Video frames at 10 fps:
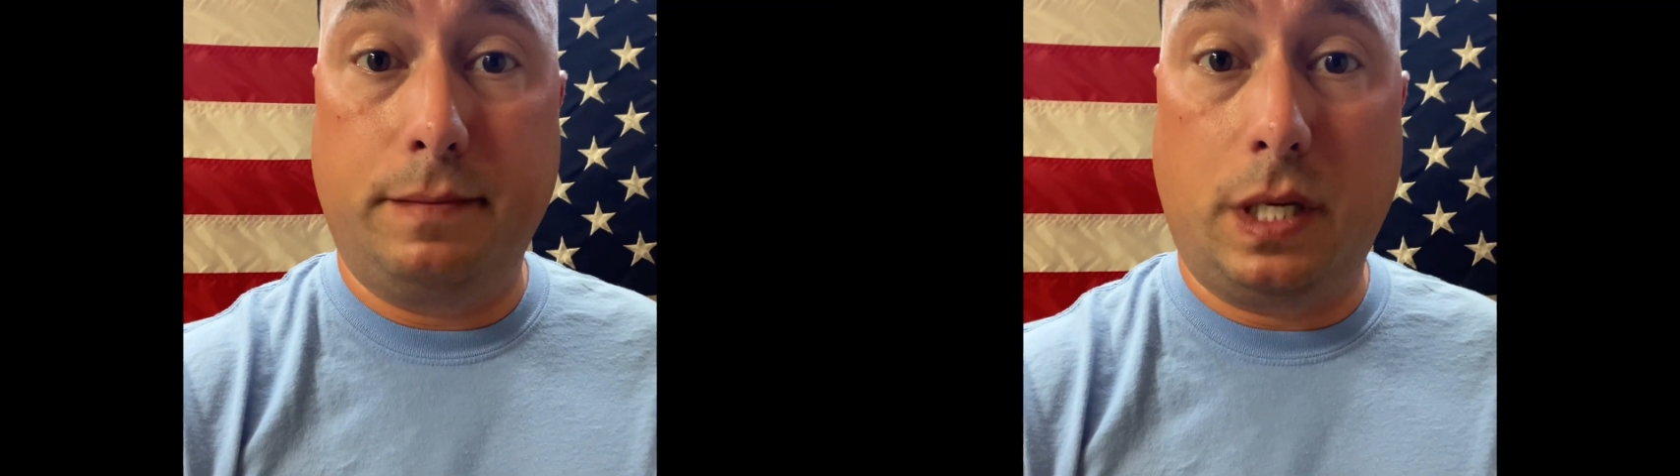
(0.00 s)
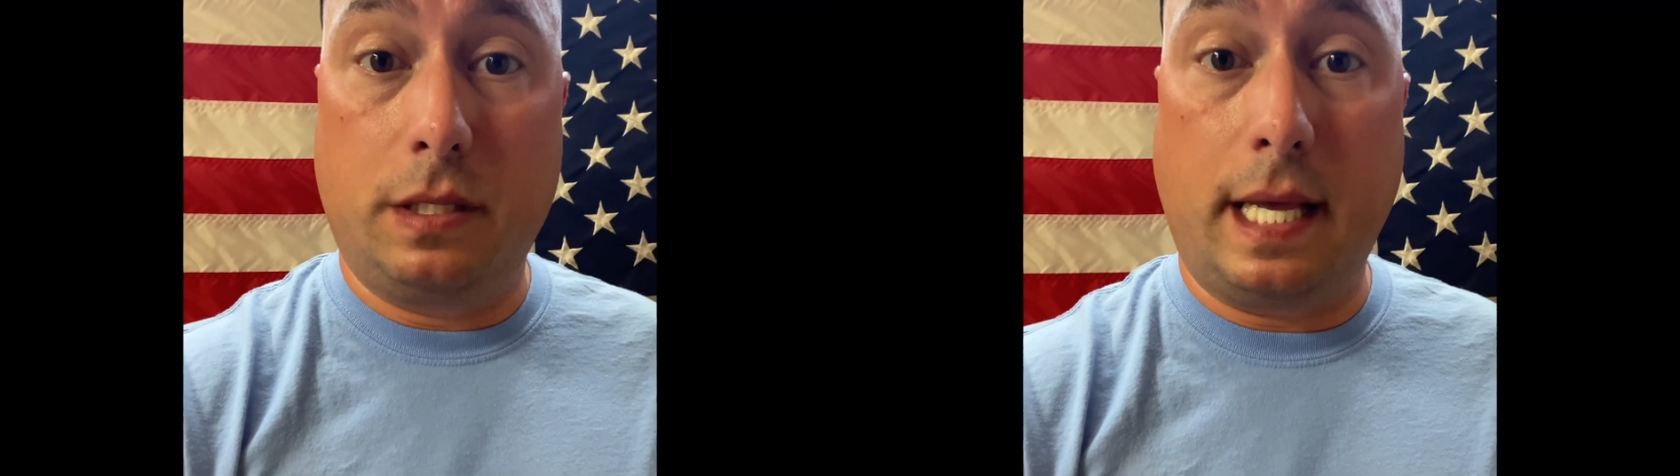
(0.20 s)

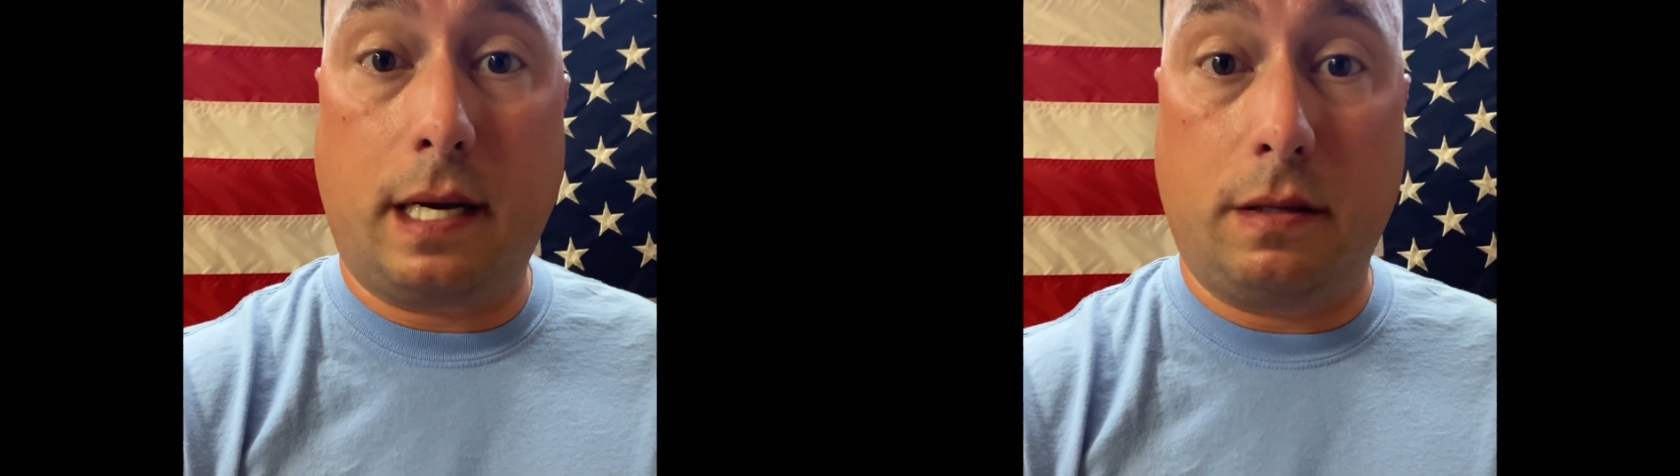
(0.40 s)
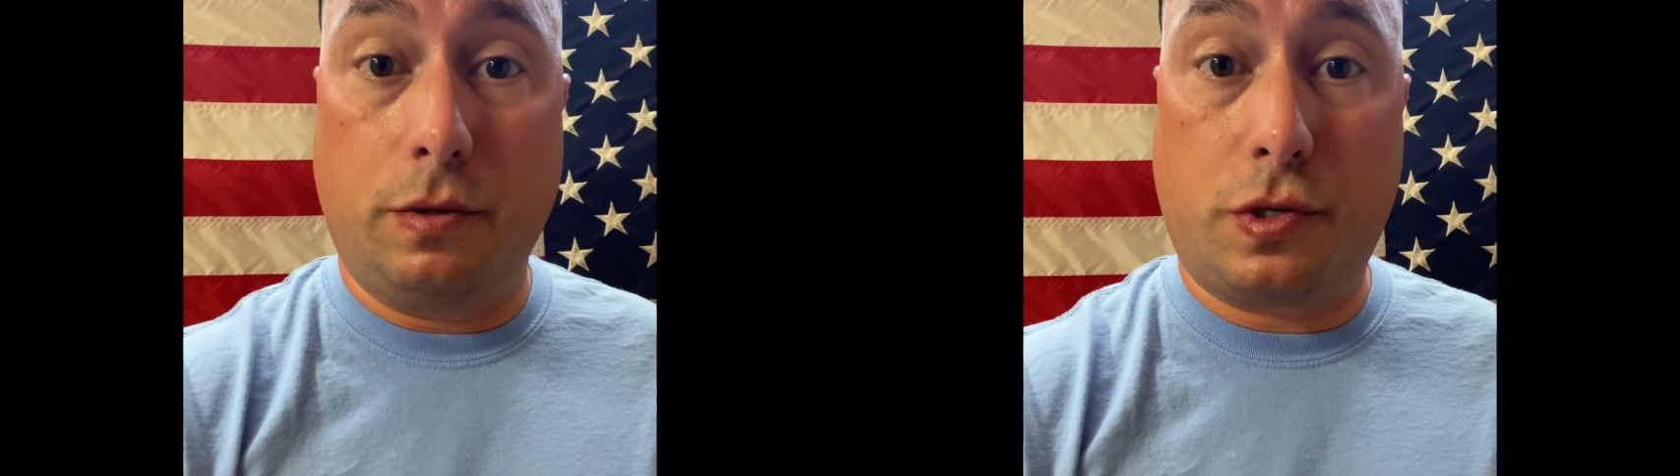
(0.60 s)
Because that
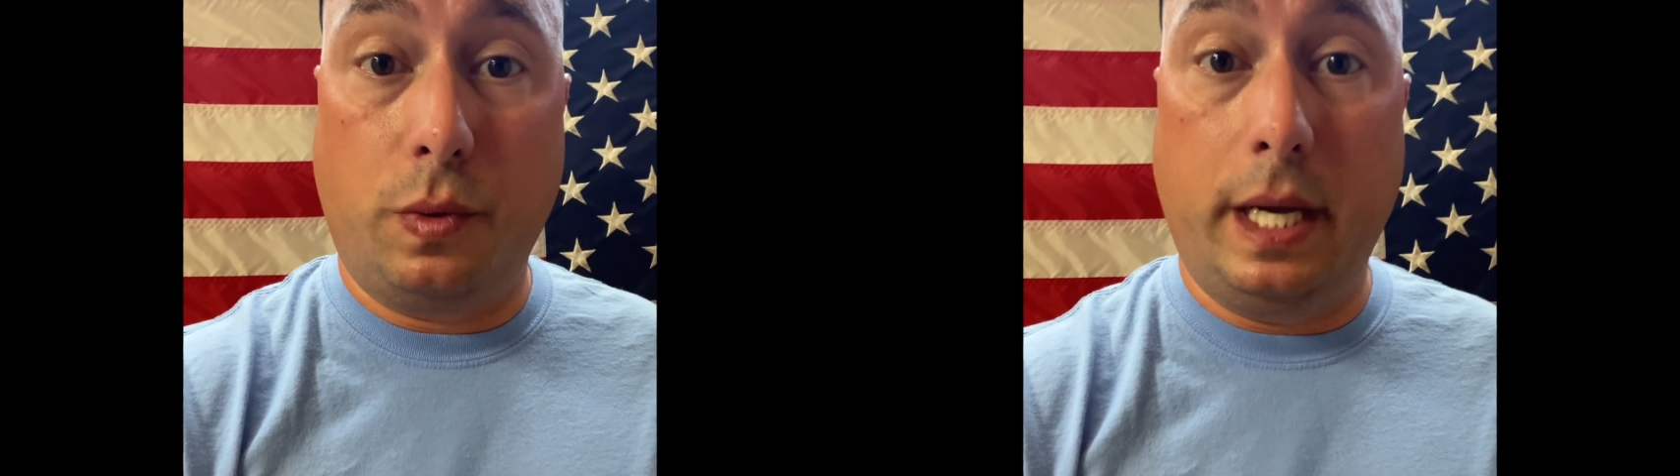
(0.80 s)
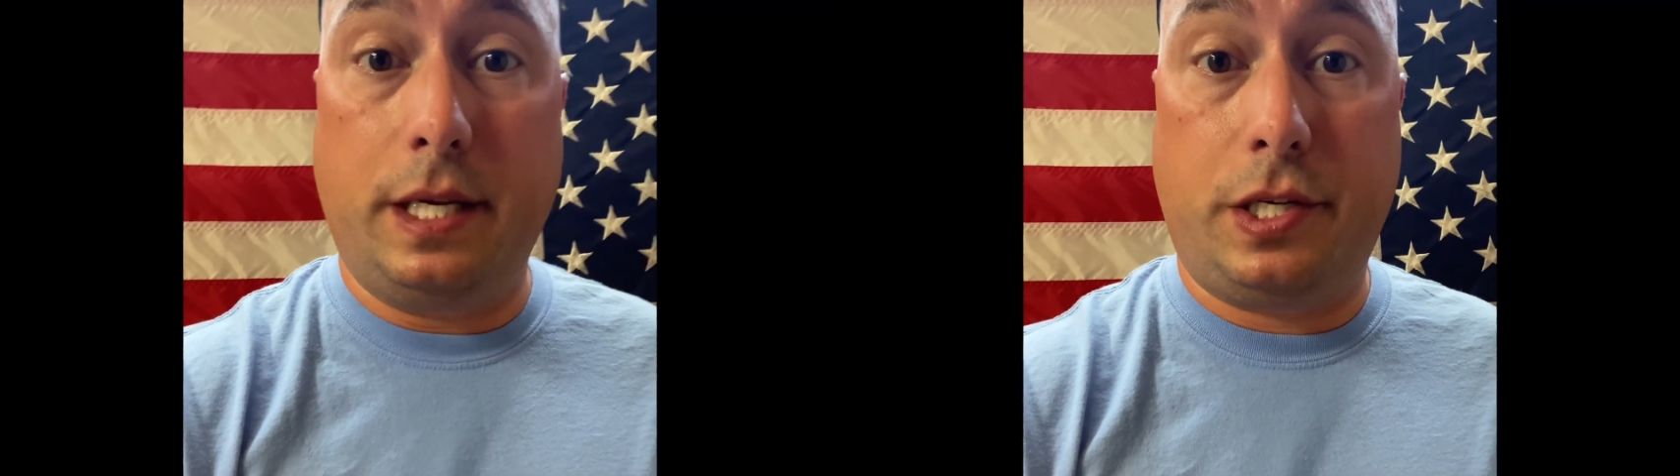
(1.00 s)
little
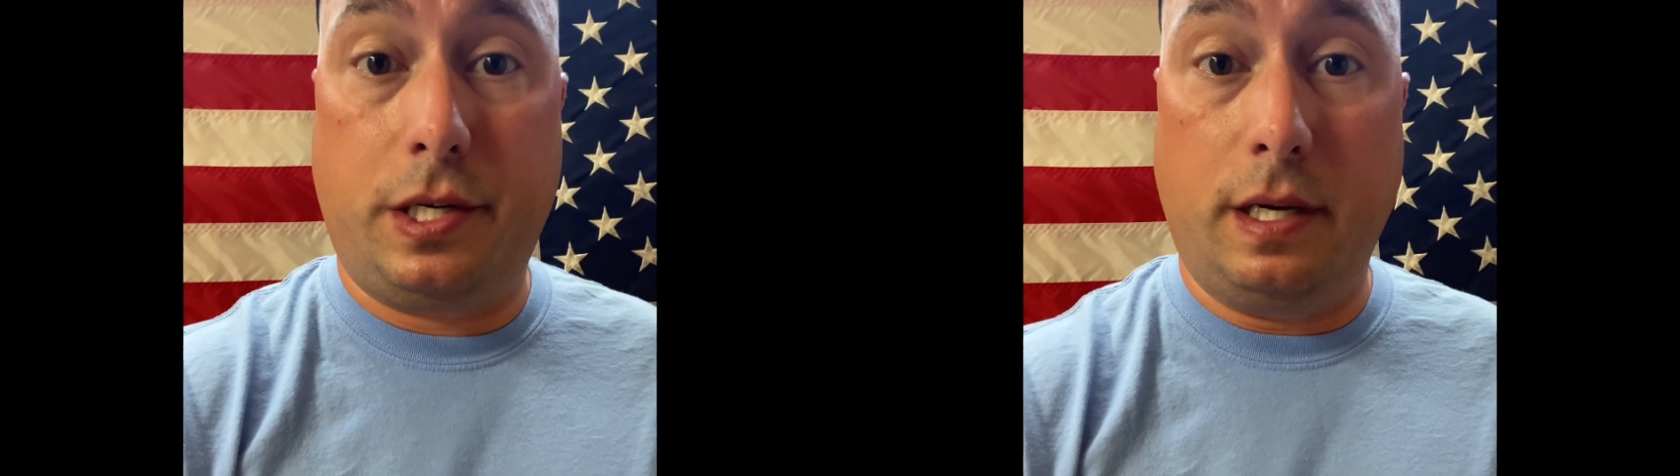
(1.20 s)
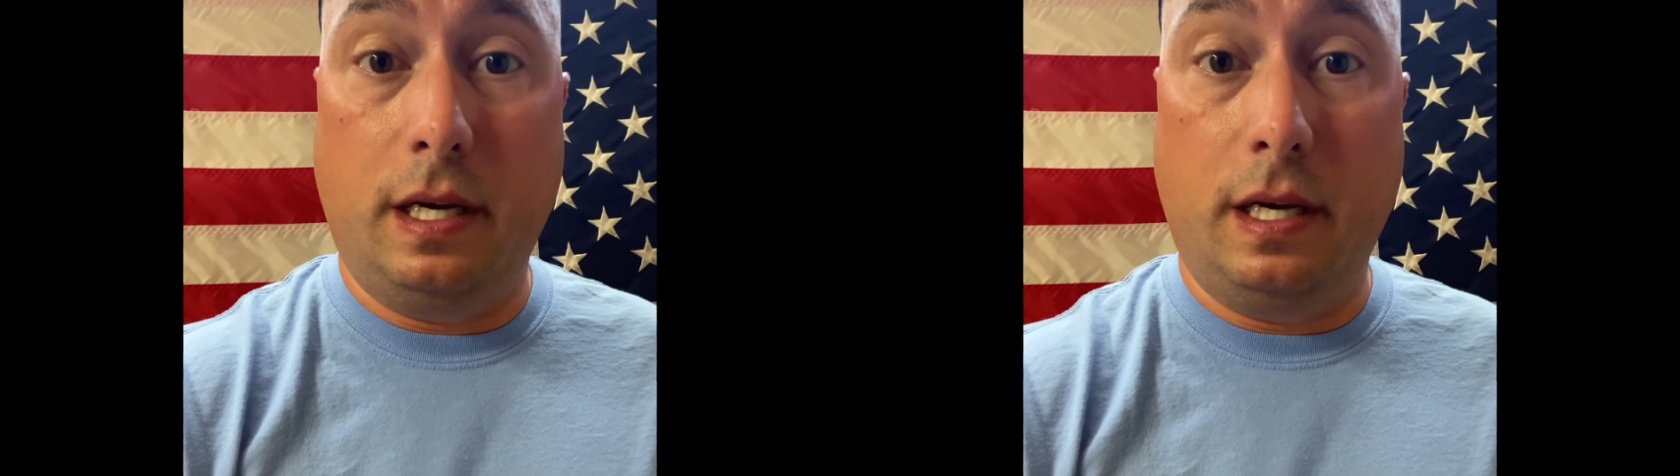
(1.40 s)
switch,